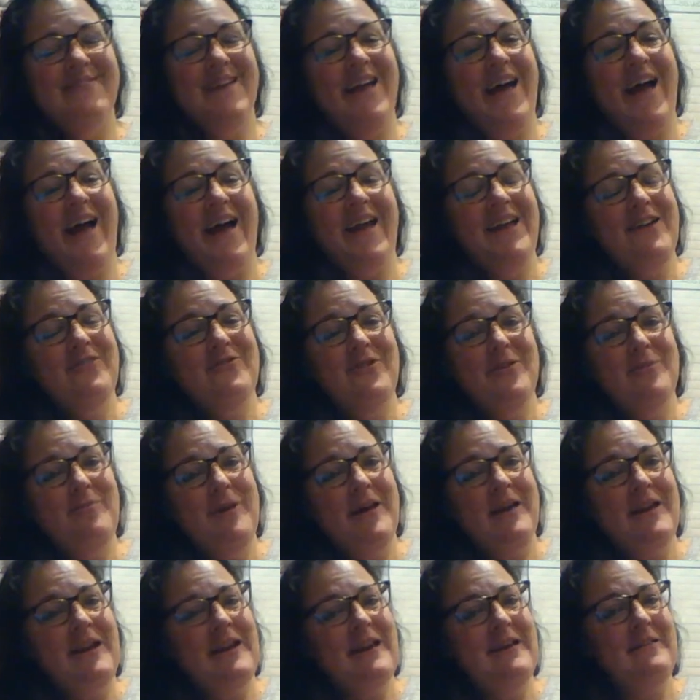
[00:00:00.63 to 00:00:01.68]
Hi,
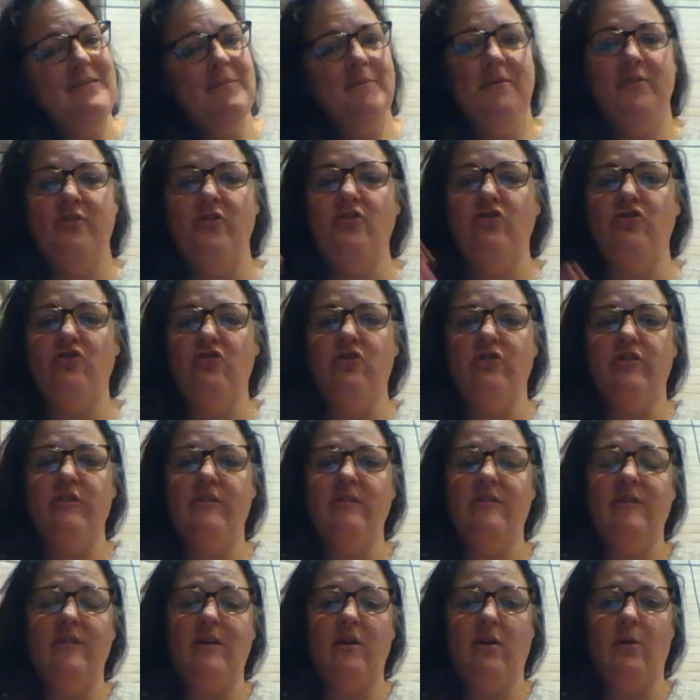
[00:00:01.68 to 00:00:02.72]
everybody. It's Mrs.
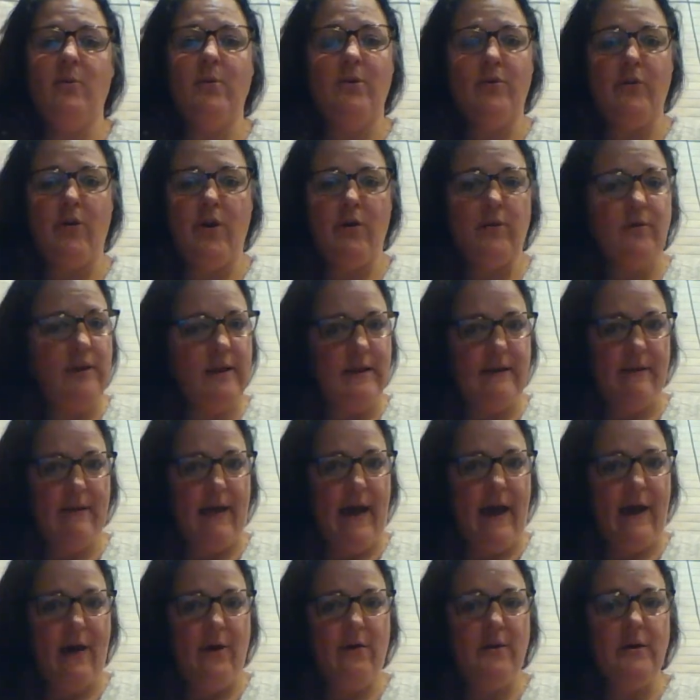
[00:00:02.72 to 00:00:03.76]
Schultz here with our read
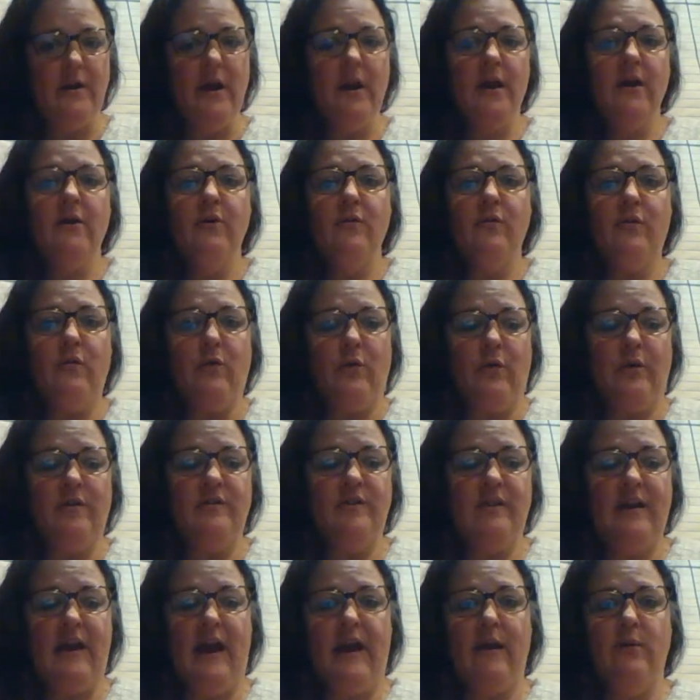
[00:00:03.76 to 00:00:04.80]
aloud for
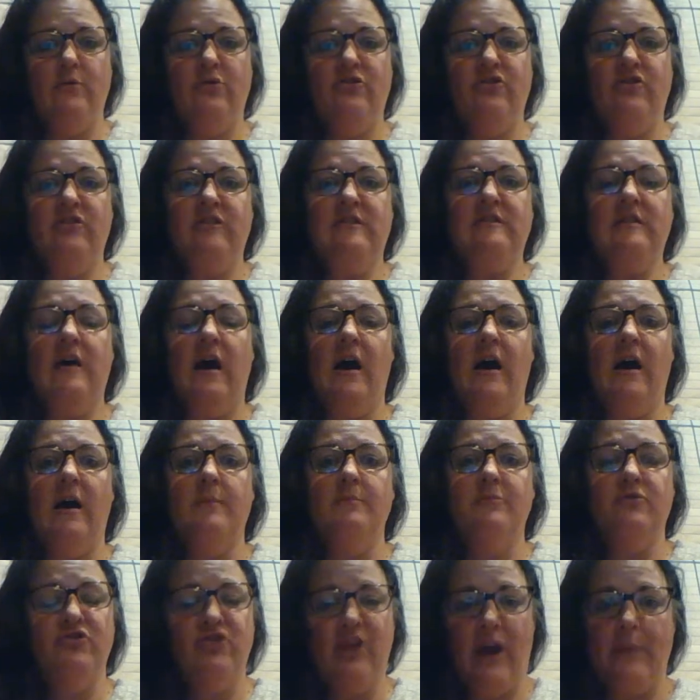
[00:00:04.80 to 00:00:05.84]
today, which is
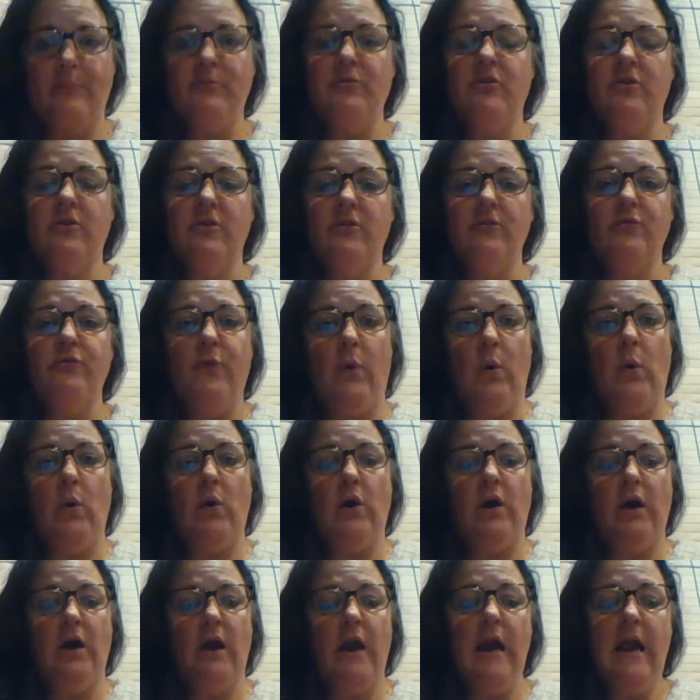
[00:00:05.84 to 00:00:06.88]
chapter
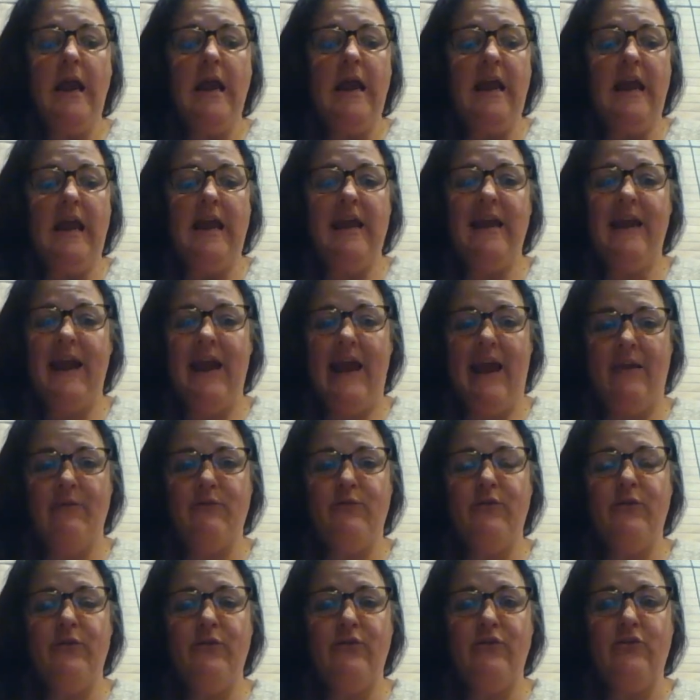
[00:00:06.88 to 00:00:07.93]
4 in A
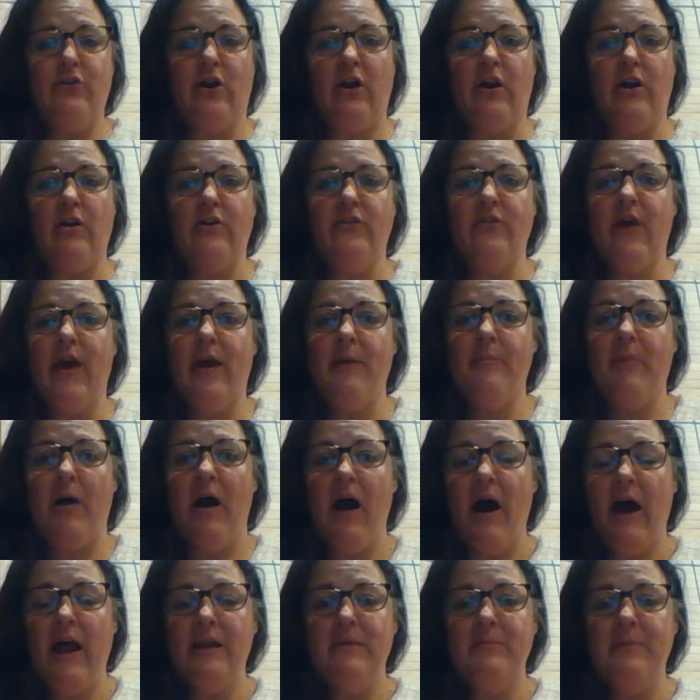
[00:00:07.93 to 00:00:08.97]
Handful of Stars. And
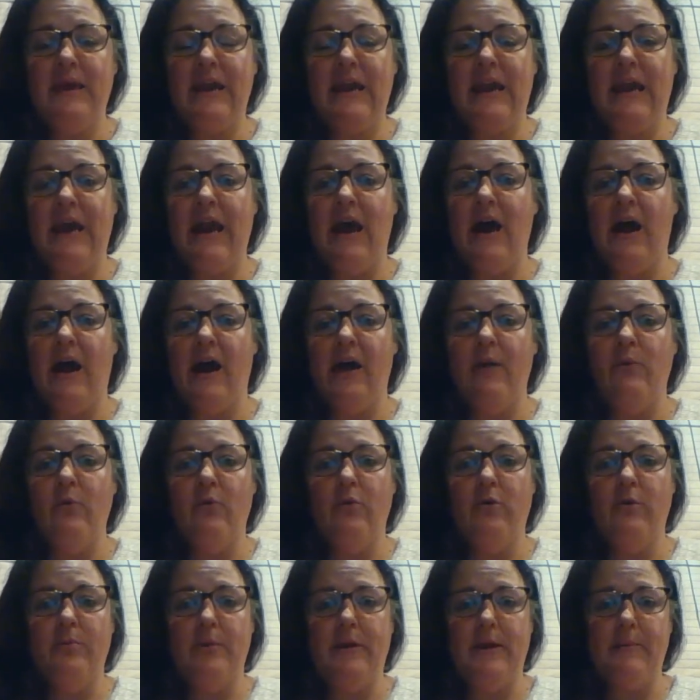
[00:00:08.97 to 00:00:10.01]
behind me, I
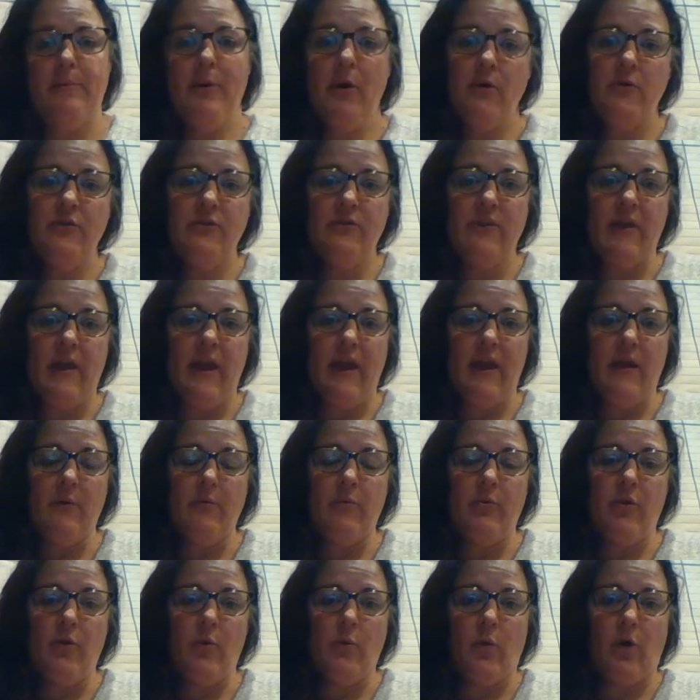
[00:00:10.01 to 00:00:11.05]
will be posting
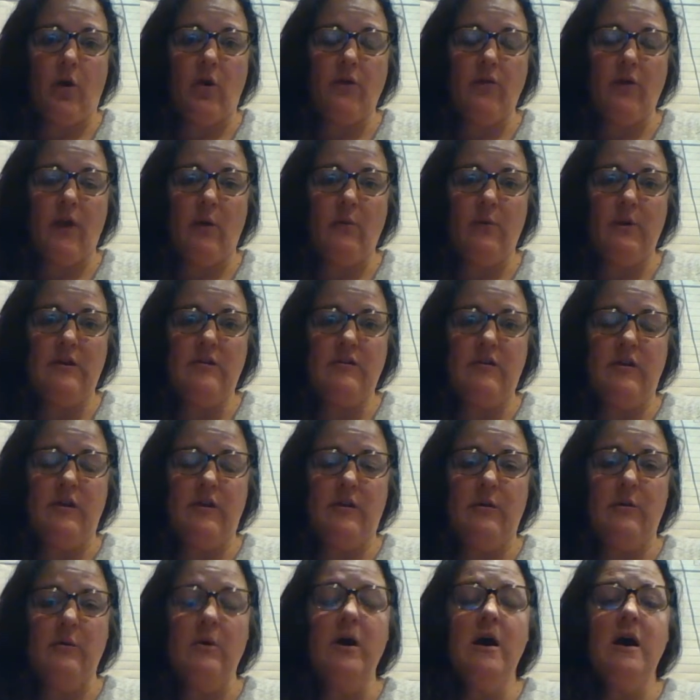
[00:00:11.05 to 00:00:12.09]
the work that we
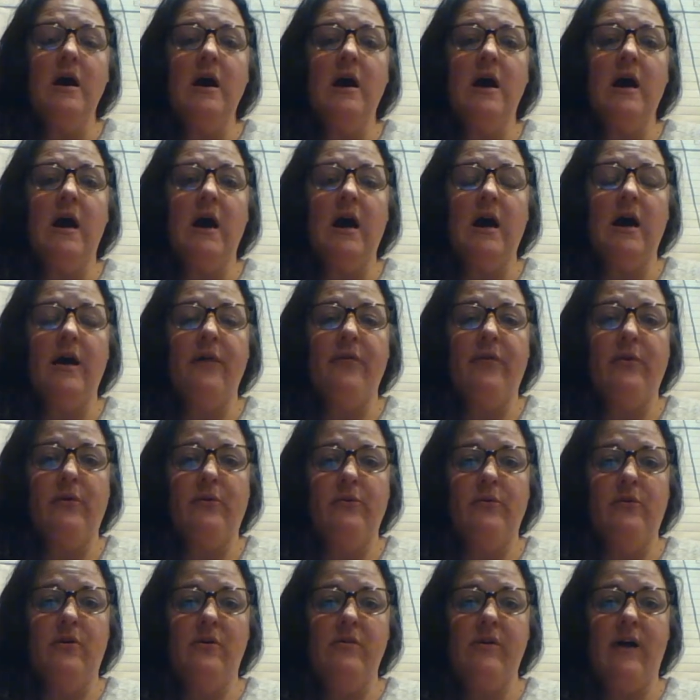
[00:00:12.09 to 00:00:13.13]
do on the
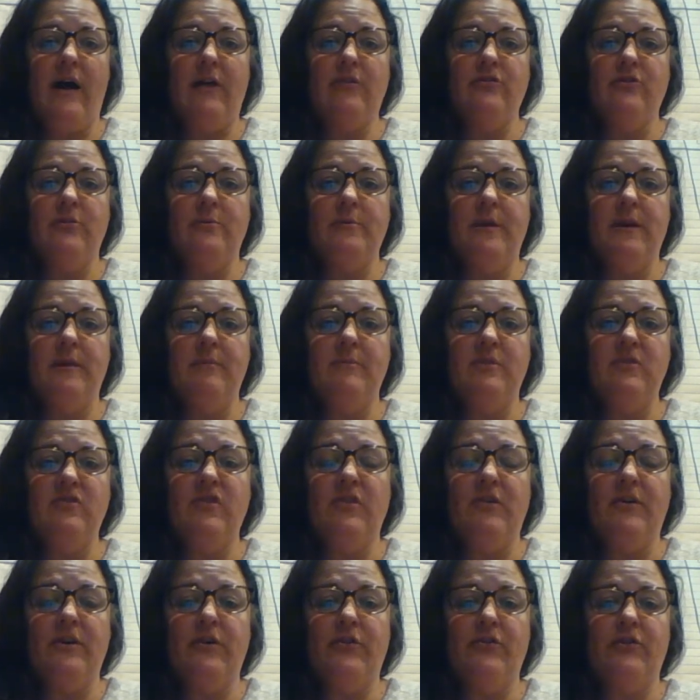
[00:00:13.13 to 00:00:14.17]
Google Classroom in
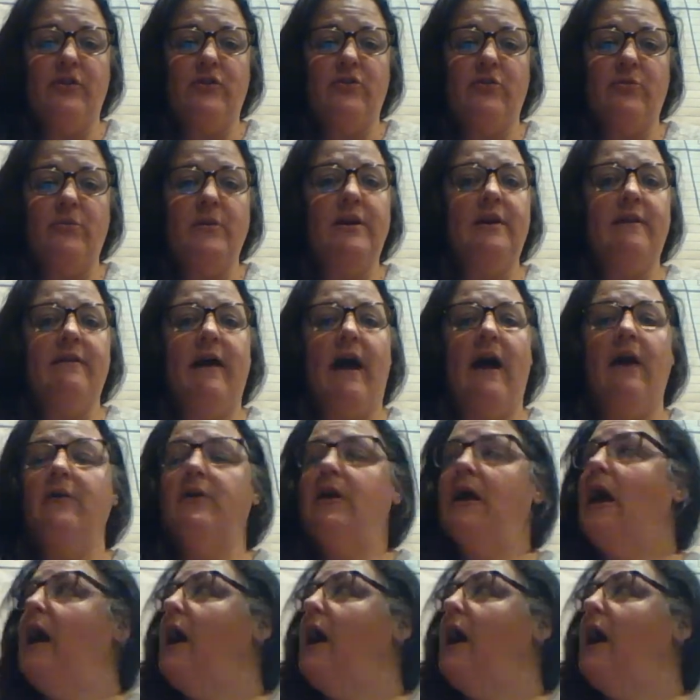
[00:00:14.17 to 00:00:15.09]
materials under read aloud.